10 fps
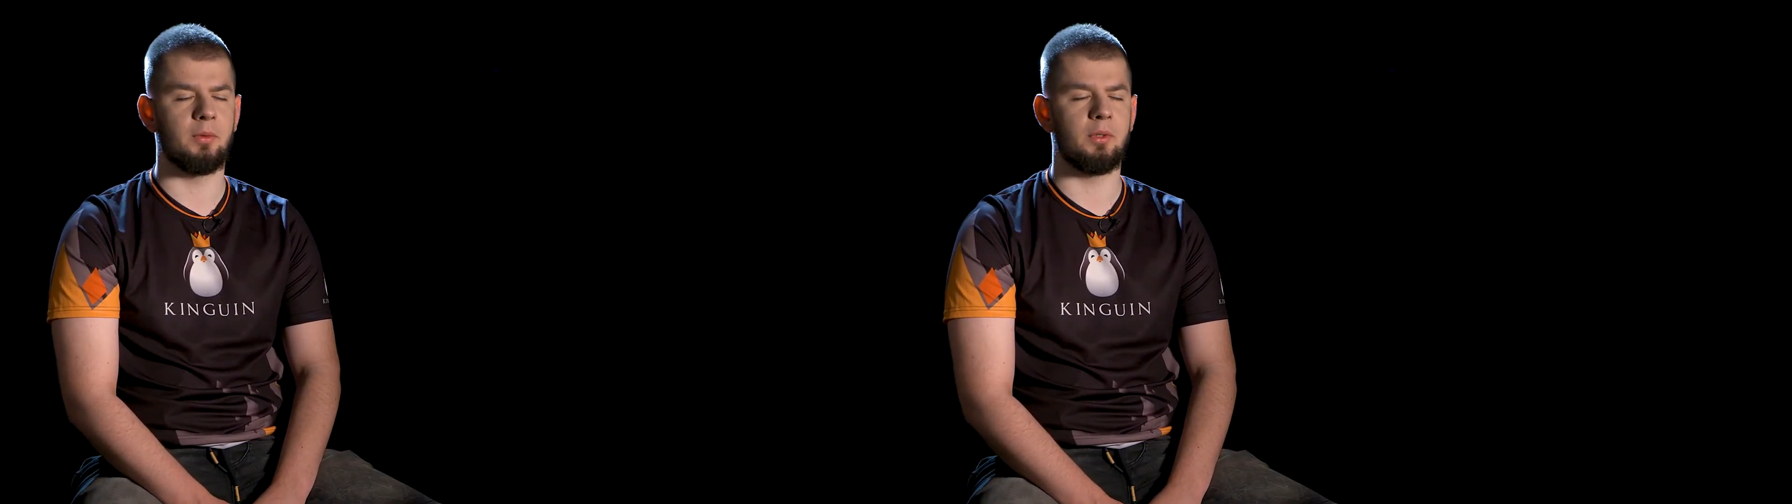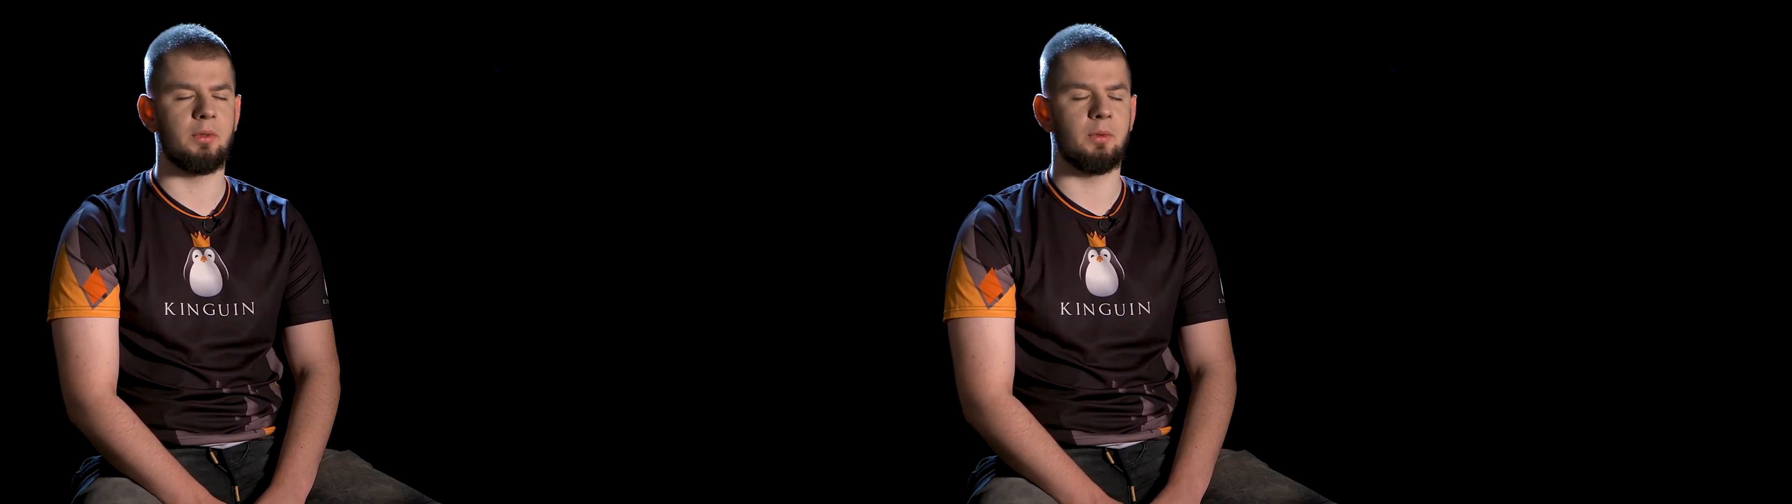
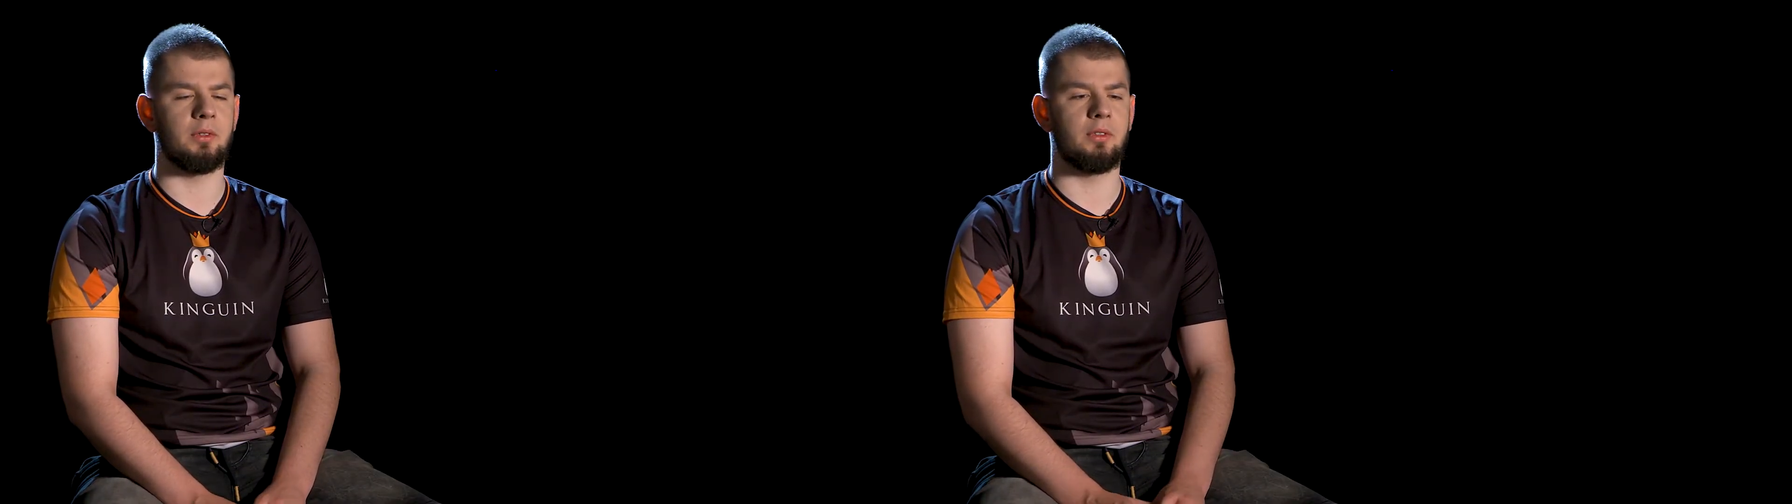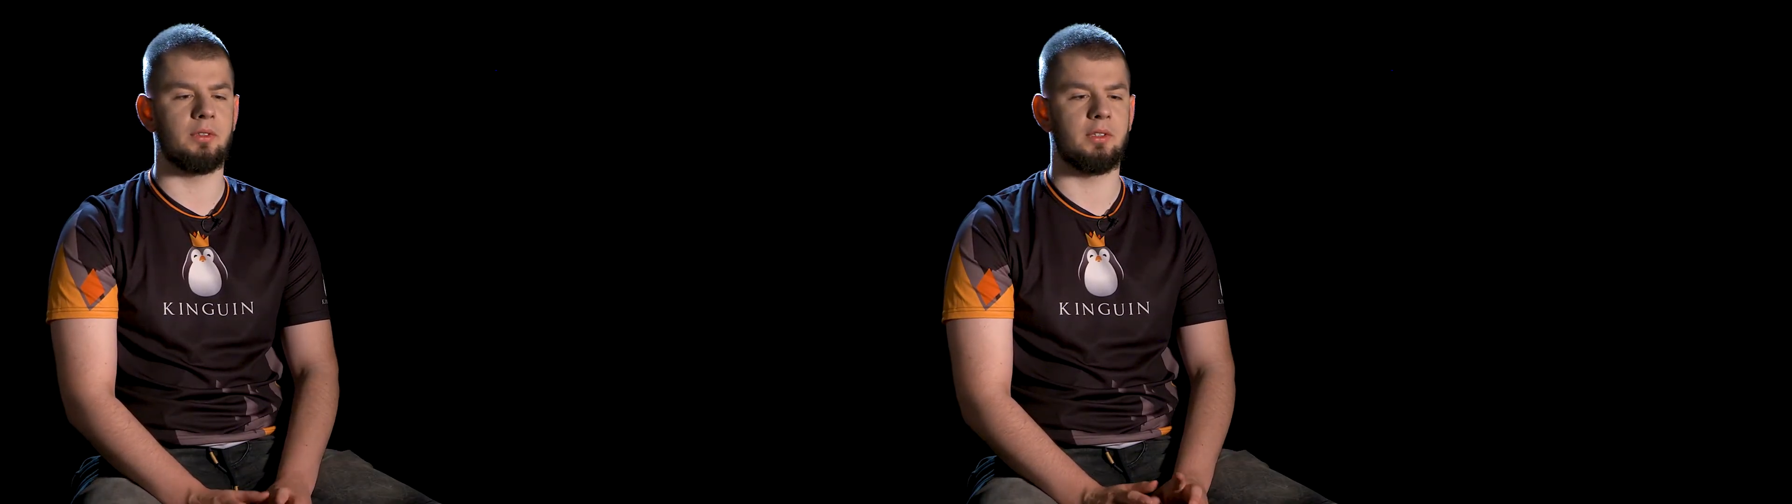We
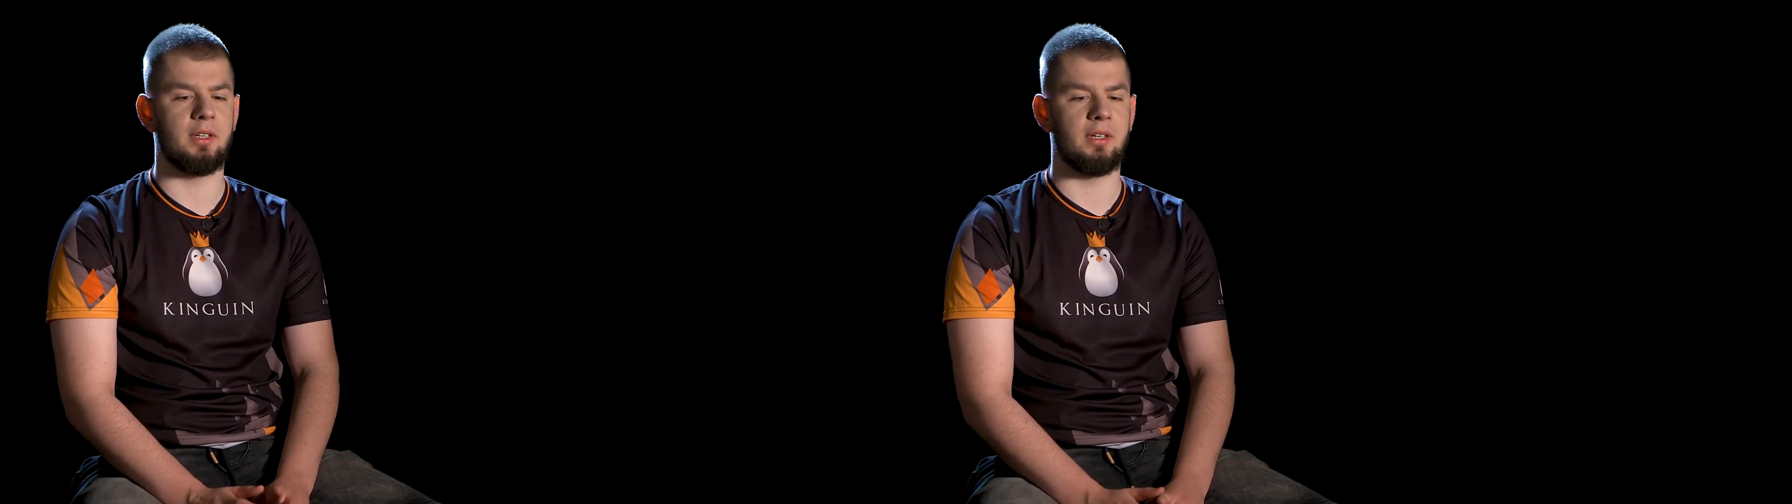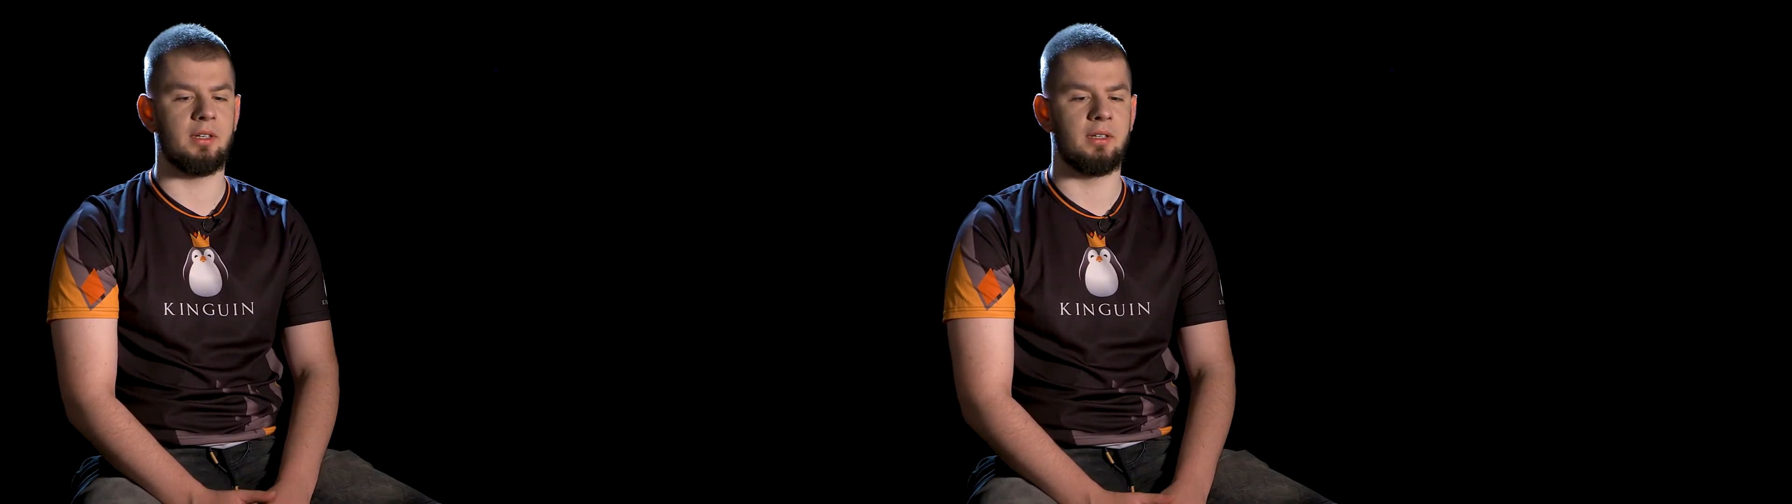want
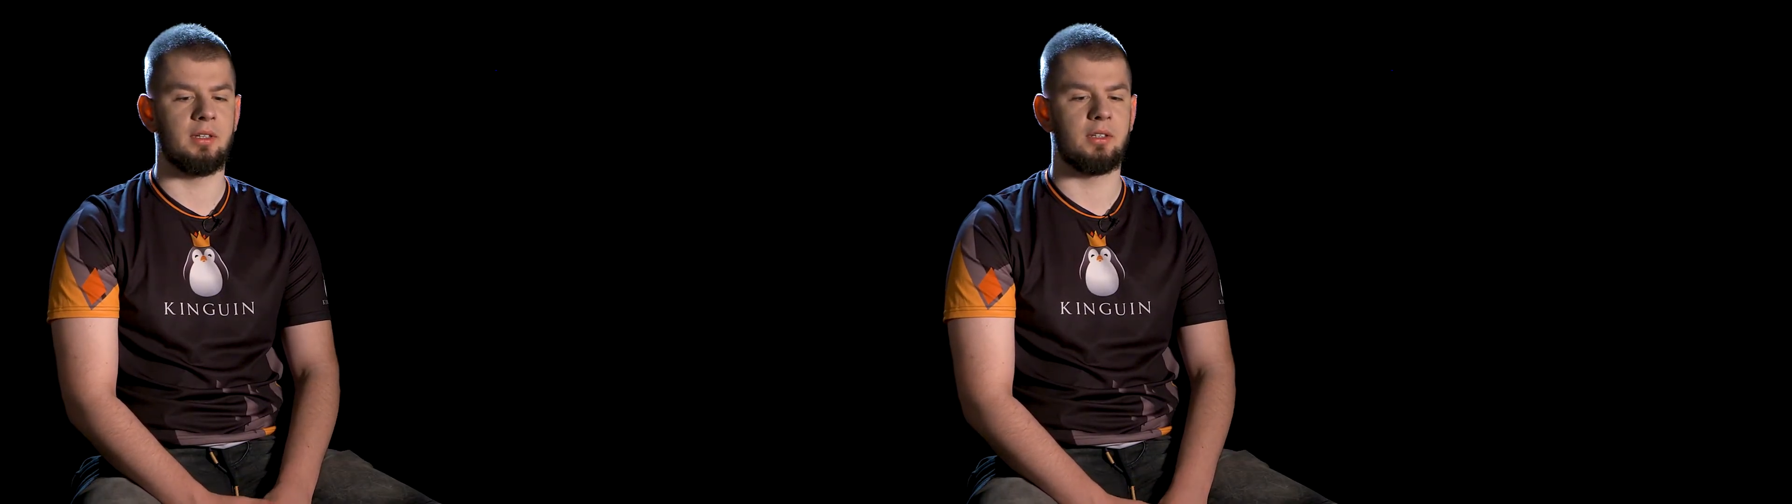the